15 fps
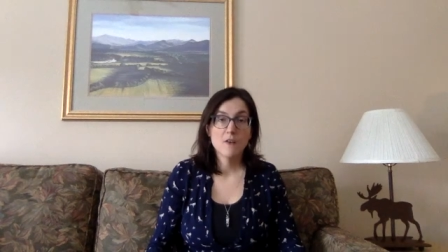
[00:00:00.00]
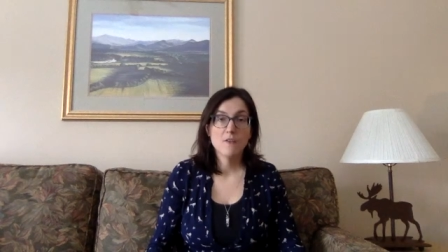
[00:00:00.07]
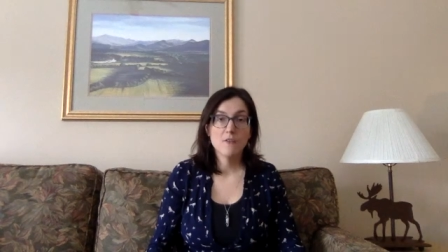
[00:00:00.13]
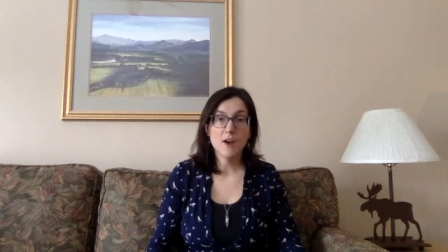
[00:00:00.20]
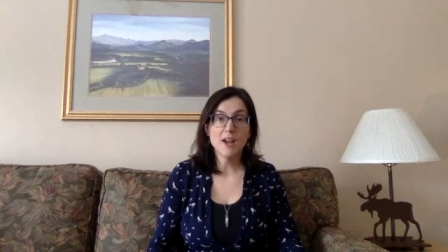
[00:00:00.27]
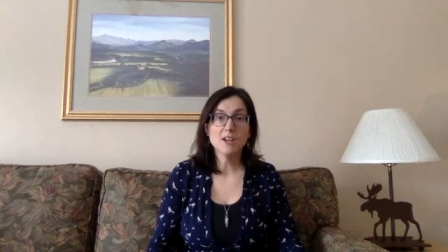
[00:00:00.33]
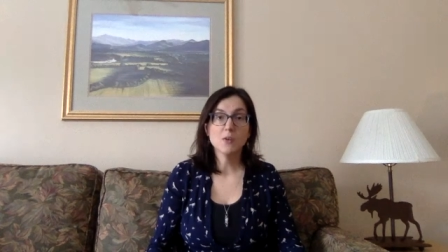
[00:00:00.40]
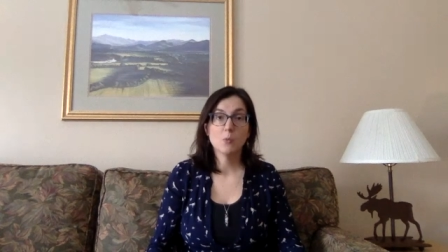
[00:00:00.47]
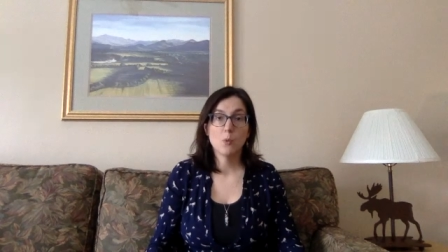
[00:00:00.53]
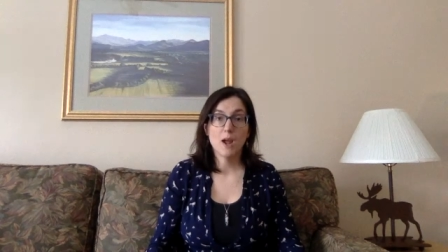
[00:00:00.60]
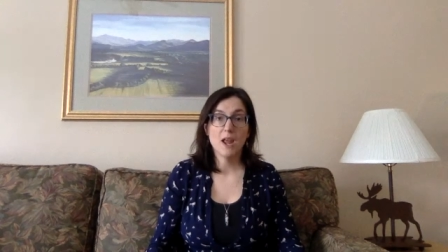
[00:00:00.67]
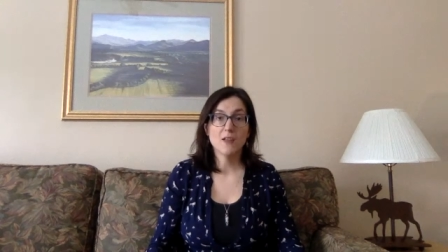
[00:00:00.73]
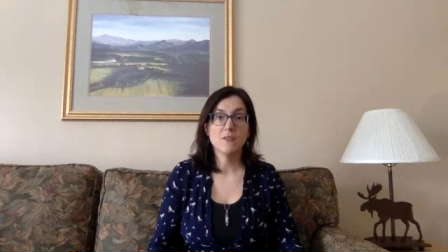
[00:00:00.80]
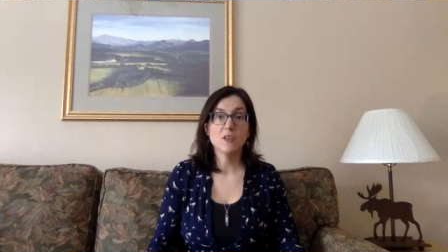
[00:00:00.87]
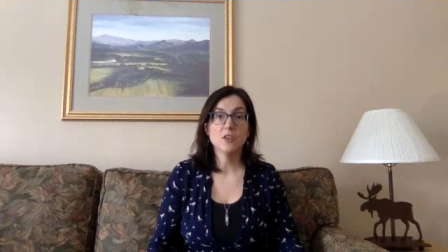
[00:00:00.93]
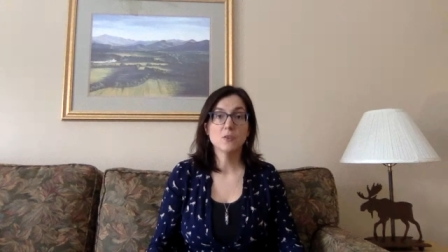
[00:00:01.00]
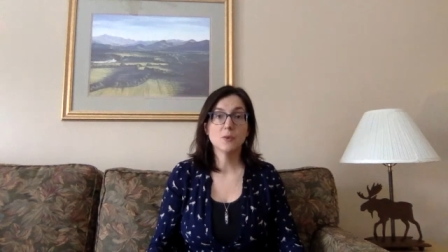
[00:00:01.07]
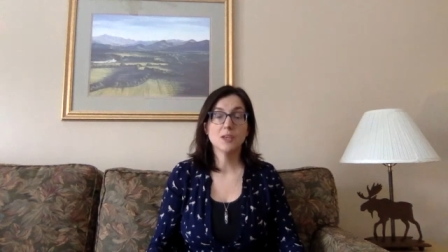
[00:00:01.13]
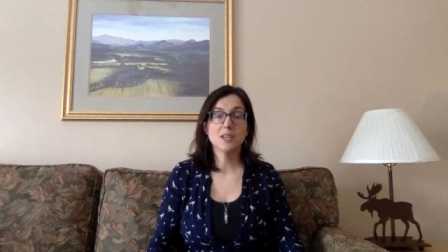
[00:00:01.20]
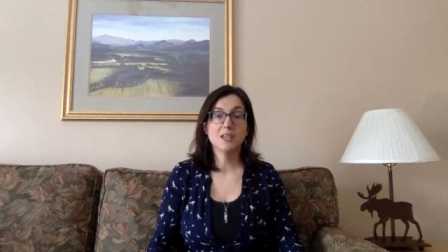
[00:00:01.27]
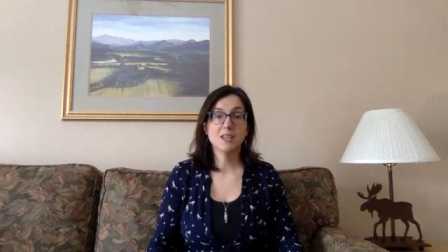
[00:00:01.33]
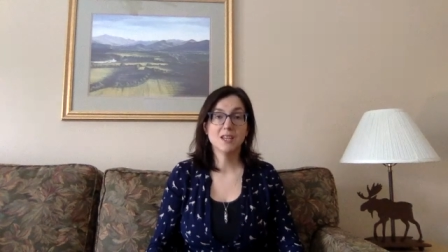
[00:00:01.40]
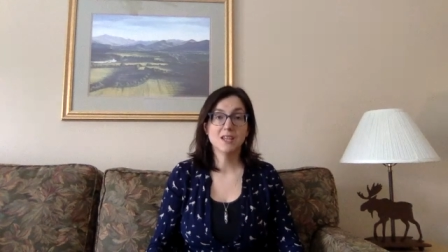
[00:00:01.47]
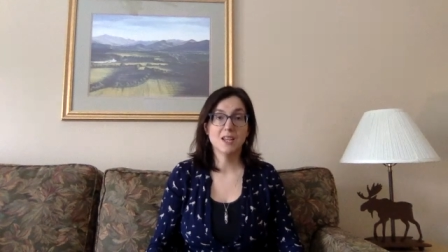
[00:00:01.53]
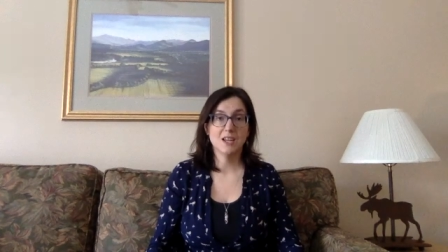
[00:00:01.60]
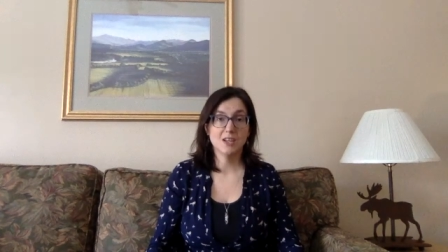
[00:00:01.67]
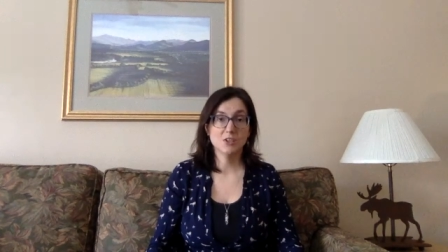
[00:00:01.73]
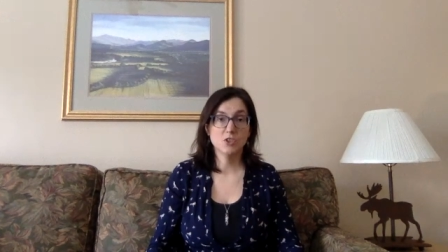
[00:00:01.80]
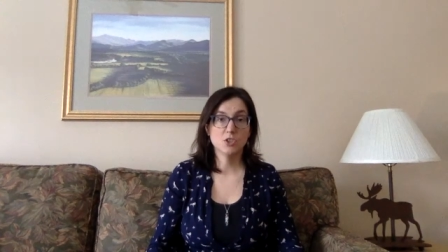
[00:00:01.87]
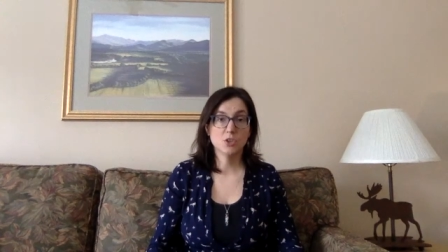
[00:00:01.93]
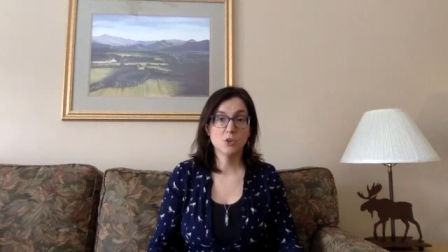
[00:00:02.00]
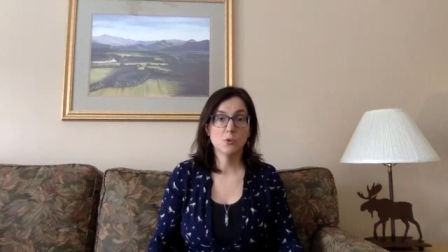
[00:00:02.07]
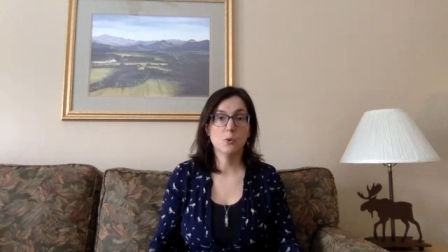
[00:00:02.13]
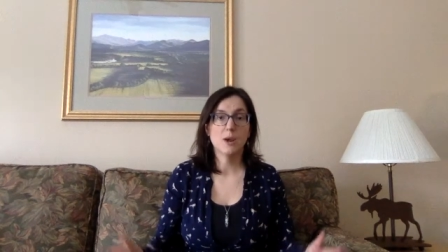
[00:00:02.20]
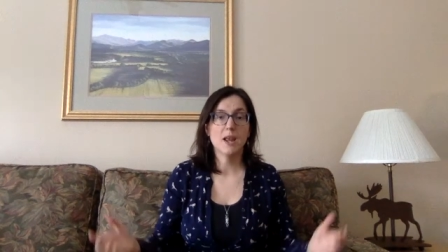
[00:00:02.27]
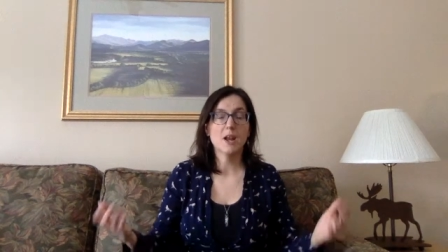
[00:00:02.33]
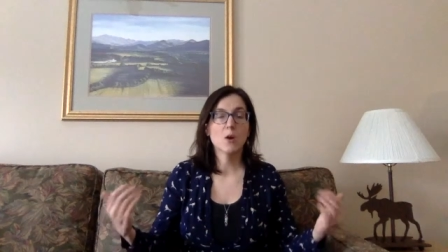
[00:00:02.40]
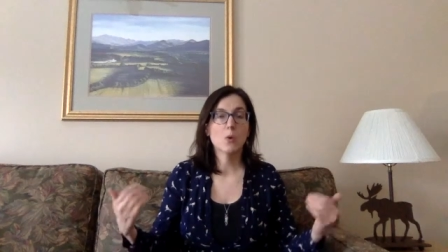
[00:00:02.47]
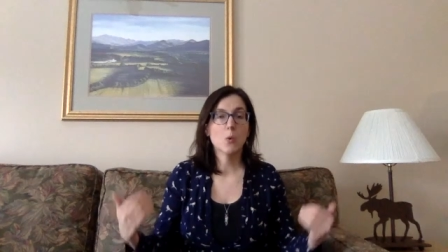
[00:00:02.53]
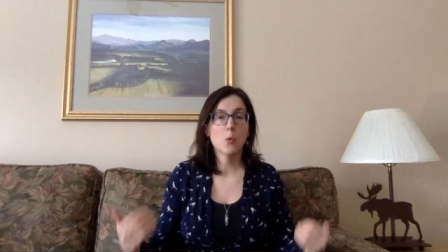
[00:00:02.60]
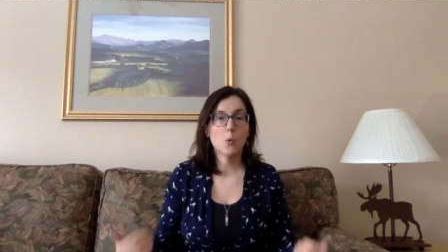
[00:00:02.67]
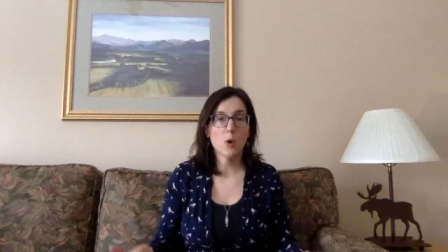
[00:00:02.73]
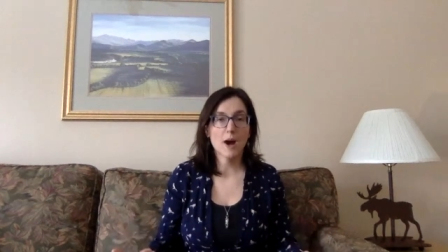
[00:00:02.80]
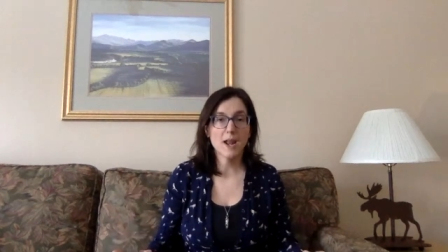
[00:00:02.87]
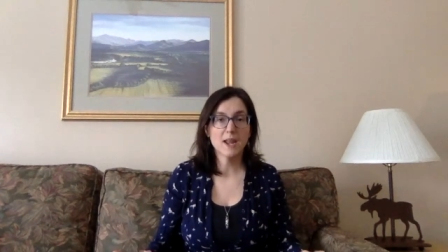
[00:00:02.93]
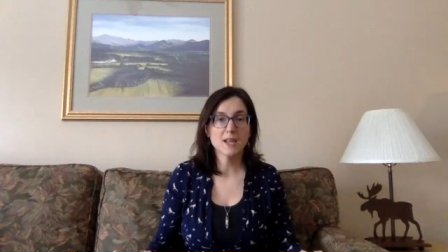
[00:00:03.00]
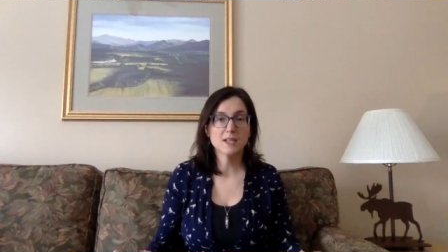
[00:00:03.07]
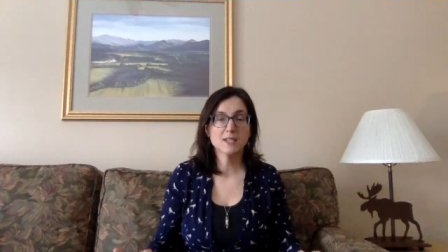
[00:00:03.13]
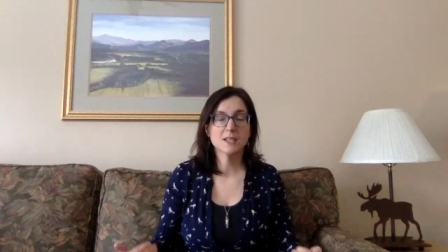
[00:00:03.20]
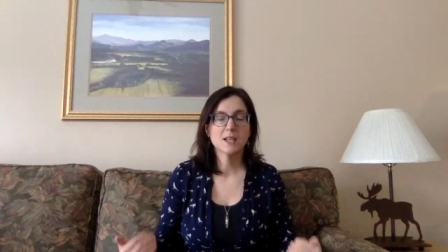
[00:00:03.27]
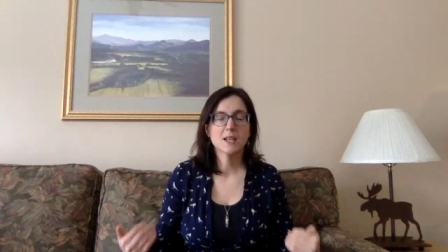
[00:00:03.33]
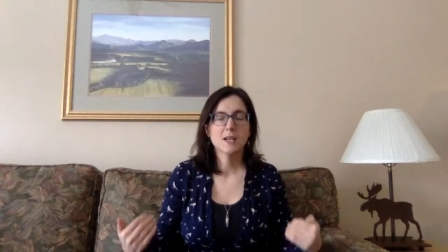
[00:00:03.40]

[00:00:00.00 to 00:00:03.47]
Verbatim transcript: find a way that you can get into a quiet